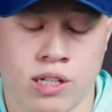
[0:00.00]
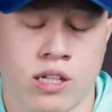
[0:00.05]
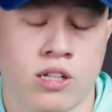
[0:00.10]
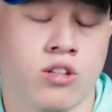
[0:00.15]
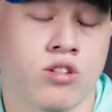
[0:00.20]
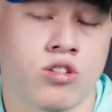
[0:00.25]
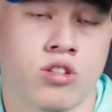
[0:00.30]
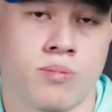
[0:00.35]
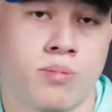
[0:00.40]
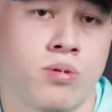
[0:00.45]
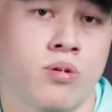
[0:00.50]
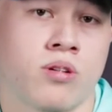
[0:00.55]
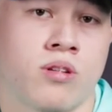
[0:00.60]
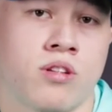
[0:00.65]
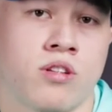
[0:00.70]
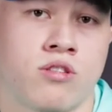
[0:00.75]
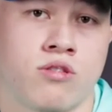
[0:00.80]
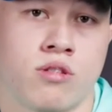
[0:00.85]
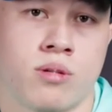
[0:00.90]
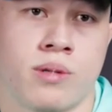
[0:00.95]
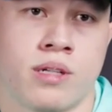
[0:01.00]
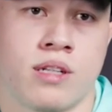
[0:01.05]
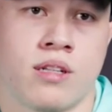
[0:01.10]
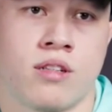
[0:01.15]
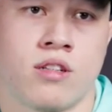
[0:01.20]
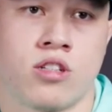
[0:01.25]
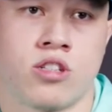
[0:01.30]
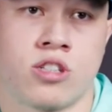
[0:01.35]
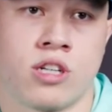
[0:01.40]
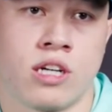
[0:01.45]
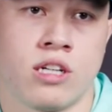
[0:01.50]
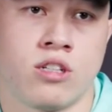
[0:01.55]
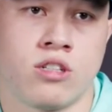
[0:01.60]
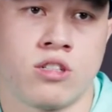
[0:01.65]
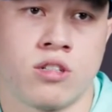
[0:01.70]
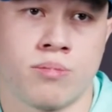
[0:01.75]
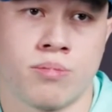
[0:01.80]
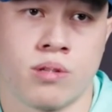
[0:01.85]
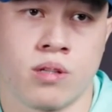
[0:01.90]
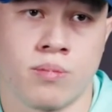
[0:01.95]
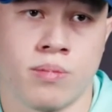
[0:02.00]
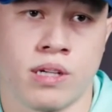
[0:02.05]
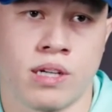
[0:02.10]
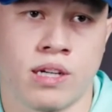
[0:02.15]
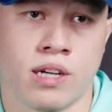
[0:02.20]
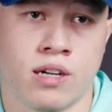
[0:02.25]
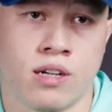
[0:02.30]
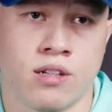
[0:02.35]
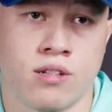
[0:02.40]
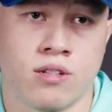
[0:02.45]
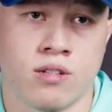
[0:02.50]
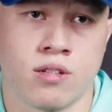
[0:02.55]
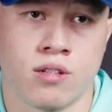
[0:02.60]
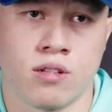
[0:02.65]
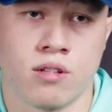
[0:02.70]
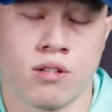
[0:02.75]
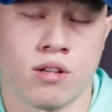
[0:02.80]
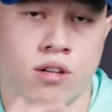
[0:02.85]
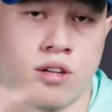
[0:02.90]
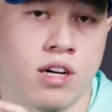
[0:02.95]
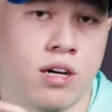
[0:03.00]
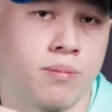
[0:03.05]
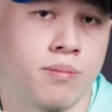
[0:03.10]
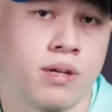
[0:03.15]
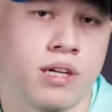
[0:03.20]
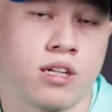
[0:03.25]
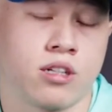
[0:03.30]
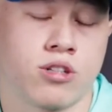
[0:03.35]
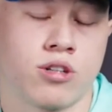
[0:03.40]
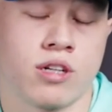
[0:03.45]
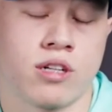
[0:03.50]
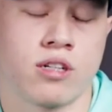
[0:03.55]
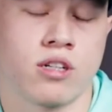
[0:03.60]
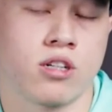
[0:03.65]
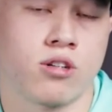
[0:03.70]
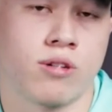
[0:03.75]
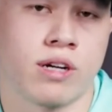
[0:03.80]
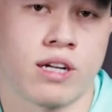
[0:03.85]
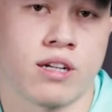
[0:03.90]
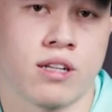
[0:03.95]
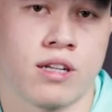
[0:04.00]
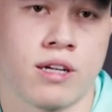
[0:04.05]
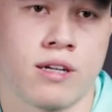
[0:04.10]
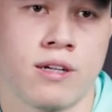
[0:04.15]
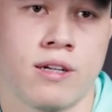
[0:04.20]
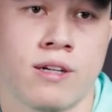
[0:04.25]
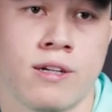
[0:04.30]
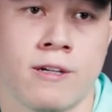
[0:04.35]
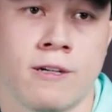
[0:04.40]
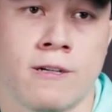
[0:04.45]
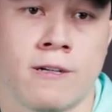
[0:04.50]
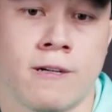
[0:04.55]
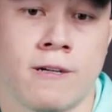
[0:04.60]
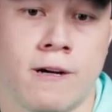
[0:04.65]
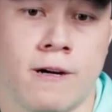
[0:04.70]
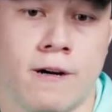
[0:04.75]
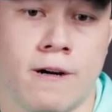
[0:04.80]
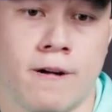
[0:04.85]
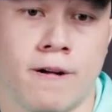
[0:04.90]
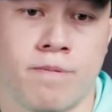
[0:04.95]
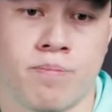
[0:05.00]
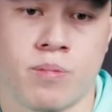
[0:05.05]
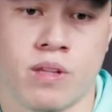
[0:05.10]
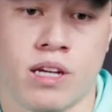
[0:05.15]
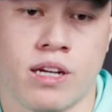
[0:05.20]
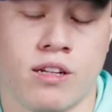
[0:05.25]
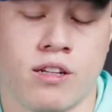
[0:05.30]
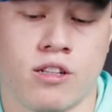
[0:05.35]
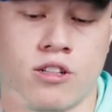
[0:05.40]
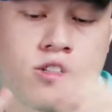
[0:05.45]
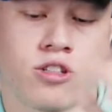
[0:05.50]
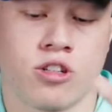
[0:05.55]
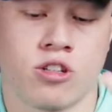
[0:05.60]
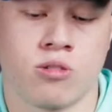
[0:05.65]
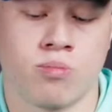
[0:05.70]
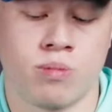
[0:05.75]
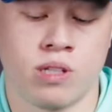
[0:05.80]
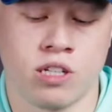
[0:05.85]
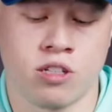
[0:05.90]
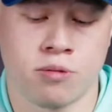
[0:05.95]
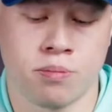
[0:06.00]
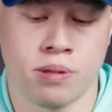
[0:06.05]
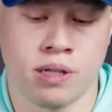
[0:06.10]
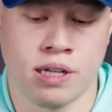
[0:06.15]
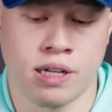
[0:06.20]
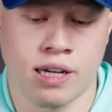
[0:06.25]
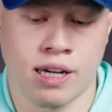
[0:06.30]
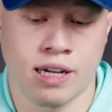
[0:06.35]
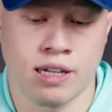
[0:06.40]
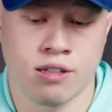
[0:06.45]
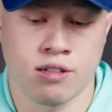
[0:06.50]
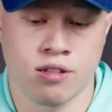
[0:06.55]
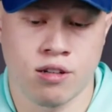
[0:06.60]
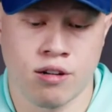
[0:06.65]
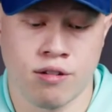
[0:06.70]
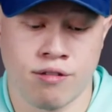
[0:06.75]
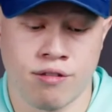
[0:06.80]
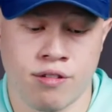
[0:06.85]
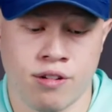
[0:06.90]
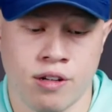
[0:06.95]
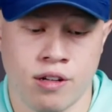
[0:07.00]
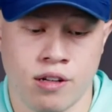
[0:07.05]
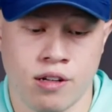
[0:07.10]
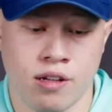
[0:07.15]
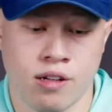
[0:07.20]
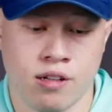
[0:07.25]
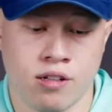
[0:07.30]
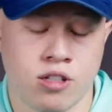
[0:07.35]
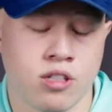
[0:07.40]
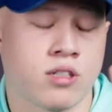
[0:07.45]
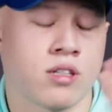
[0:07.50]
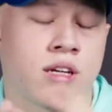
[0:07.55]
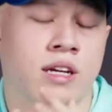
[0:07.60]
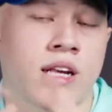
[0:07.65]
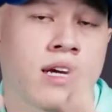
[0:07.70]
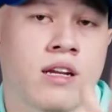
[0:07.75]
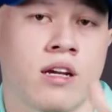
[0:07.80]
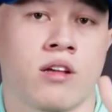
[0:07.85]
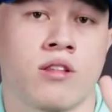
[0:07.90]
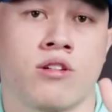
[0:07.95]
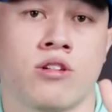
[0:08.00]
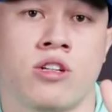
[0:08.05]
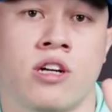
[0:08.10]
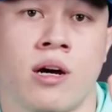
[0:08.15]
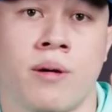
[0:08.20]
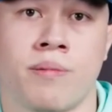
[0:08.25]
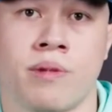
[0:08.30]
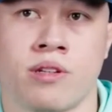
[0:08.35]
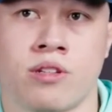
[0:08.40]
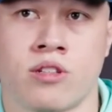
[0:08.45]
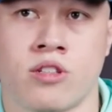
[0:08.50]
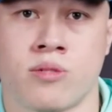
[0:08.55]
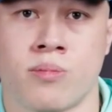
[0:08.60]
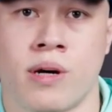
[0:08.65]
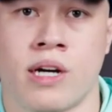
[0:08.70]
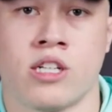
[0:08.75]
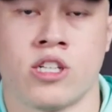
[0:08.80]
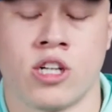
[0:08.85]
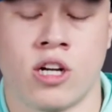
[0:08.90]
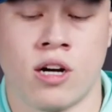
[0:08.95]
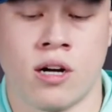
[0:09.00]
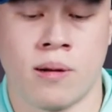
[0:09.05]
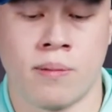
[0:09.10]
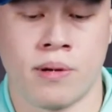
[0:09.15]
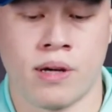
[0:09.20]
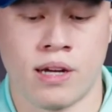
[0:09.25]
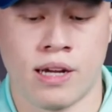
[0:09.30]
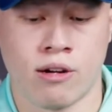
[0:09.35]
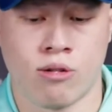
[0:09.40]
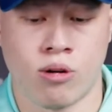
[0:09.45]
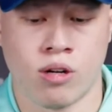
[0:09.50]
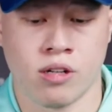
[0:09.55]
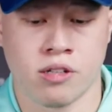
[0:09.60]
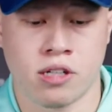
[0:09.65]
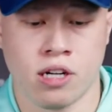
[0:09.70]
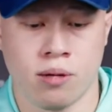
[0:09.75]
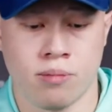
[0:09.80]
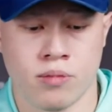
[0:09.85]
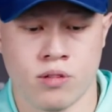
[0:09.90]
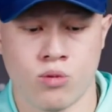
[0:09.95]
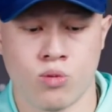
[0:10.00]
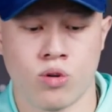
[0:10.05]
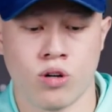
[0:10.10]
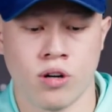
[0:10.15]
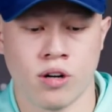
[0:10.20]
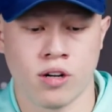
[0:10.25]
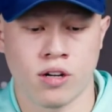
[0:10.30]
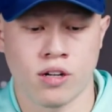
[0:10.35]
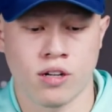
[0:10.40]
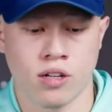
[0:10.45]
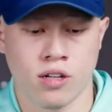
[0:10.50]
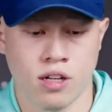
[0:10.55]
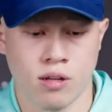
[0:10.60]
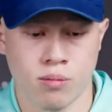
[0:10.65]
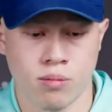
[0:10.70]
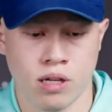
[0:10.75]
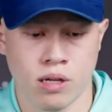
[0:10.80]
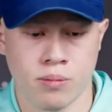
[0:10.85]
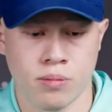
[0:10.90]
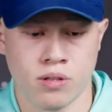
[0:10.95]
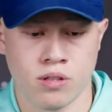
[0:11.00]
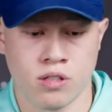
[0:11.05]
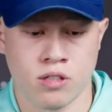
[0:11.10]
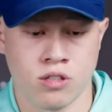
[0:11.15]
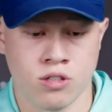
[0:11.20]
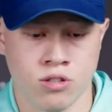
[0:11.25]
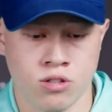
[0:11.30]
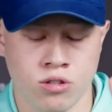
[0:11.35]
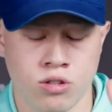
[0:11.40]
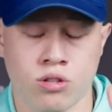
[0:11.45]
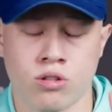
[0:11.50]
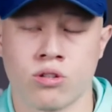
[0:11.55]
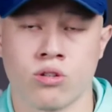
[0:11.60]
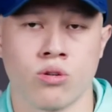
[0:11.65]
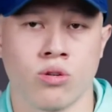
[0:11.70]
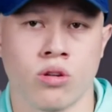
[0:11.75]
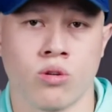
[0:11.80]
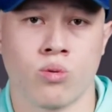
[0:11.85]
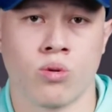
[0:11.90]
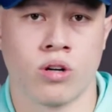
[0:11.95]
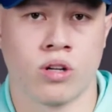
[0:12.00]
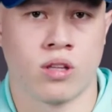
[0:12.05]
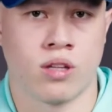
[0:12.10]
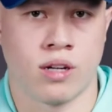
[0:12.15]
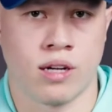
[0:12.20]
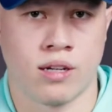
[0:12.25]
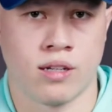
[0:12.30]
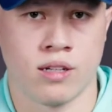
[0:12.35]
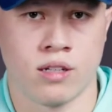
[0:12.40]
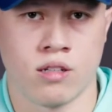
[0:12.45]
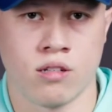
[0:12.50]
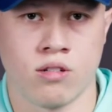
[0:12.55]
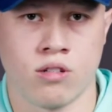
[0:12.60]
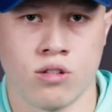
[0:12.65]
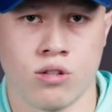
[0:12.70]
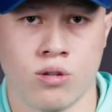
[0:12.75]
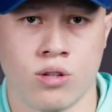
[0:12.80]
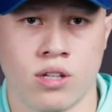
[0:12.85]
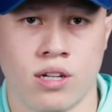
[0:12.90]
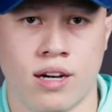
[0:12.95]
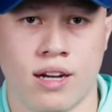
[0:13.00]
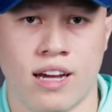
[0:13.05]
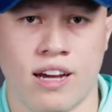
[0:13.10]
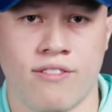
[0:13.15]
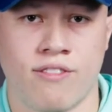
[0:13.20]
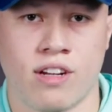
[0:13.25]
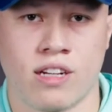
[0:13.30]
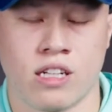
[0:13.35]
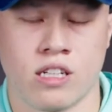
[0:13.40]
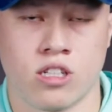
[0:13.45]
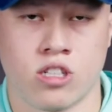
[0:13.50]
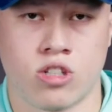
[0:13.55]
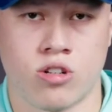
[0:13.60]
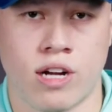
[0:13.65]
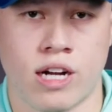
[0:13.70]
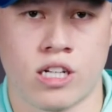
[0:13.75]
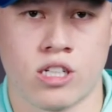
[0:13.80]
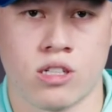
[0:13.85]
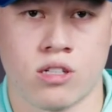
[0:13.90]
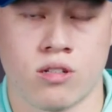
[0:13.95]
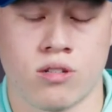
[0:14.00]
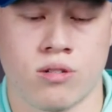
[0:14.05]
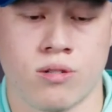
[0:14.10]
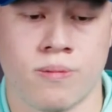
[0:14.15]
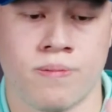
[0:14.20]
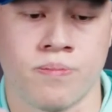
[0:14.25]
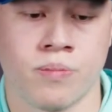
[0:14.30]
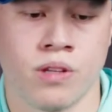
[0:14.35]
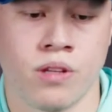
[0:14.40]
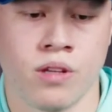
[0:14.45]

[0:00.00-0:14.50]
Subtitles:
need to support these women in this change simply because they're not being treated correctly. And it should just be a case of, just like any other job, this is my job and I want to come to work and be able to just do the work that I need to do and not have any distractions.